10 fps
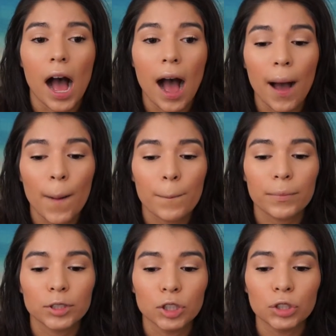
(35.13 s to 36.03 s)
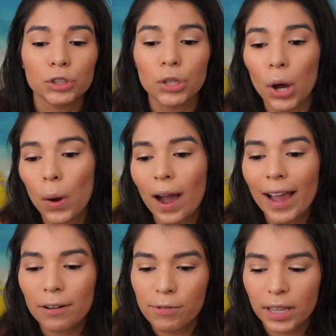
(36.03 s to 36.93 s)
So I
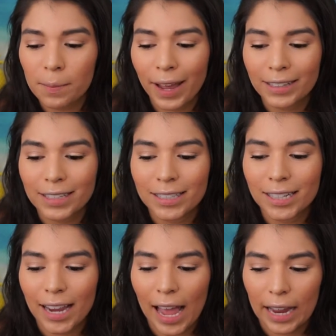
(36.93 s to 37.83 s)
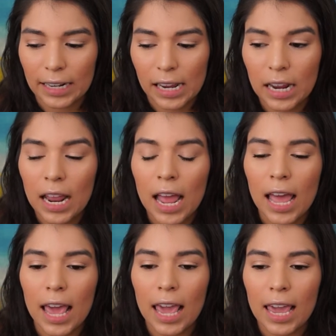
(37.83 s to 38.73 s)
had really bad cystic acne,
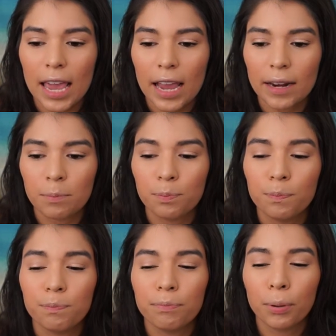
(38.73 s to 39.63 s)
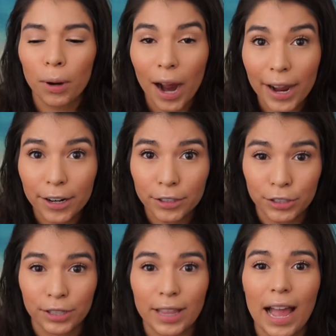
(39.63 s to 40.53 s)
and prior
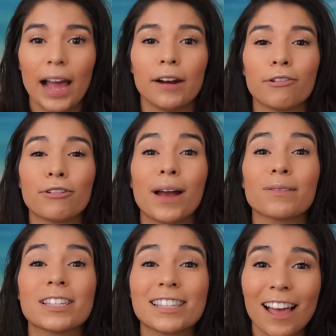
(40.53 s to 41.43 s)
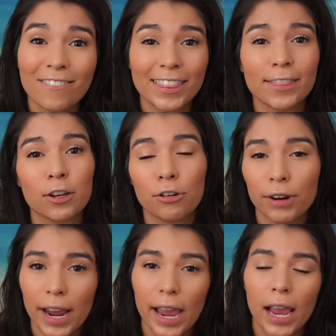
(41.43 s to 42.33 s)
to that, around 7th
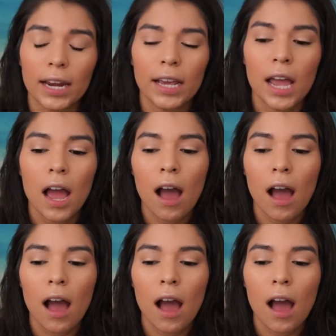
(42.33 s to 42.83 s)
grade,